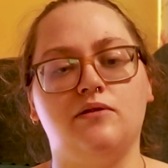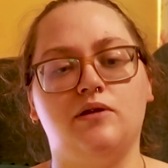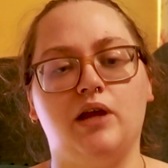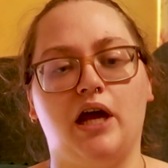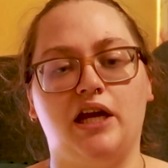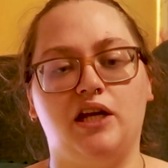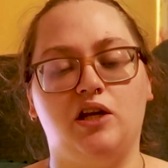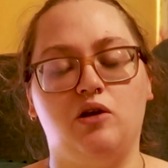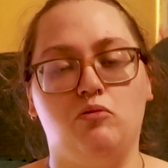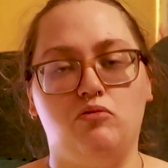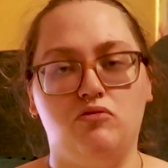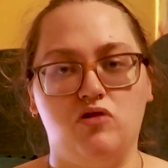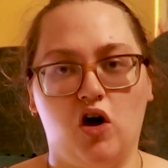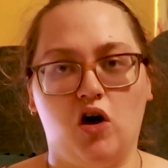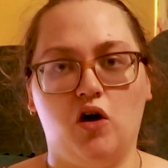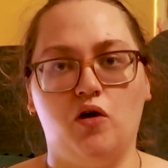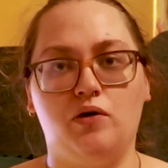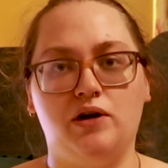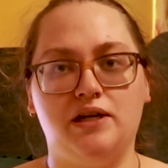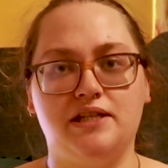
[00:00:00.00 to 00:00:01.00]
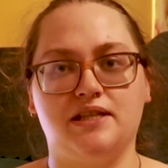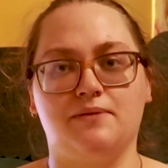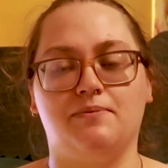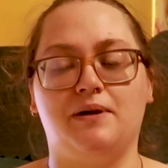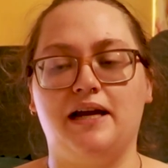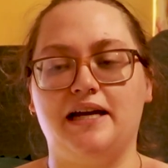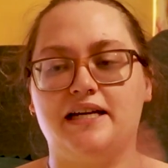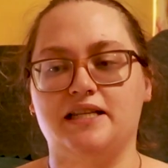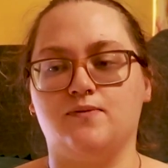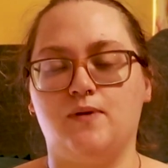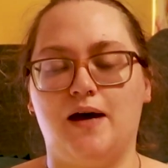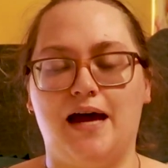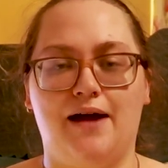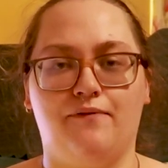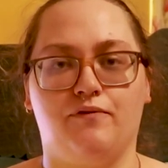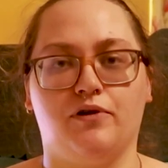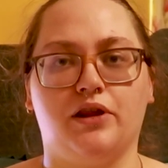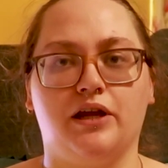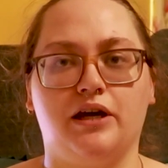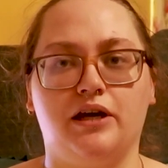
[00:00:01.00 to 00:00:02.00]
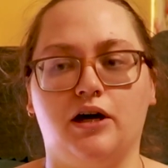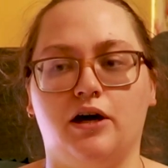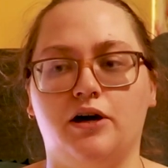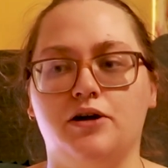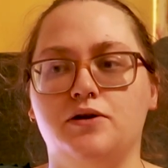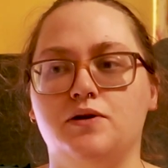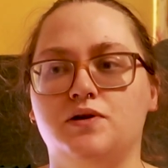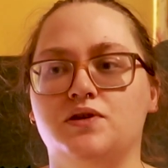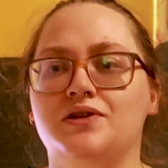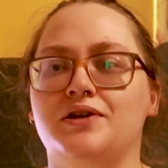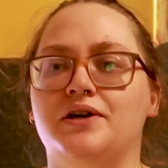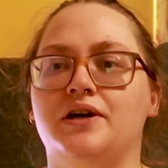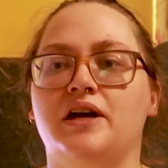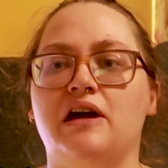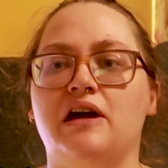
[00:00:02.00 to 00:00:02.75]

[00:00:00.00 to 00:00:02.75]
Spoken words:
that you know is the place where everything goes,